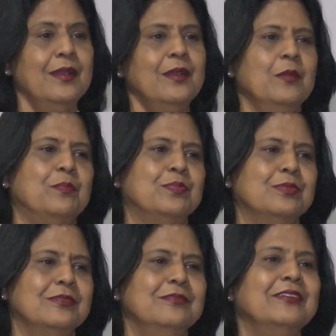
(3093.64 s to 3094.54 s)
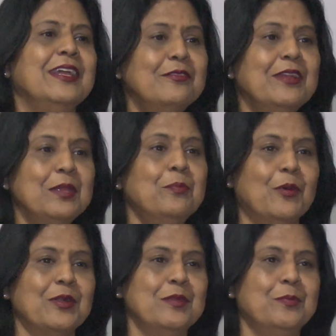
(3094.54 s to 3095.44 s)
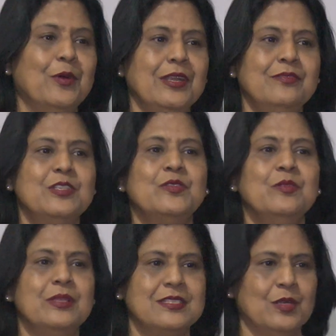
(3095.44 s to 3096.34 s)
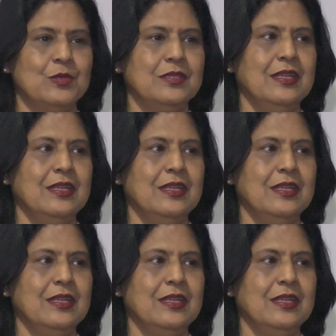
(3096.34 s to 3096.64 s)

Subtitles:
Lip. Very, very important point which we miss out.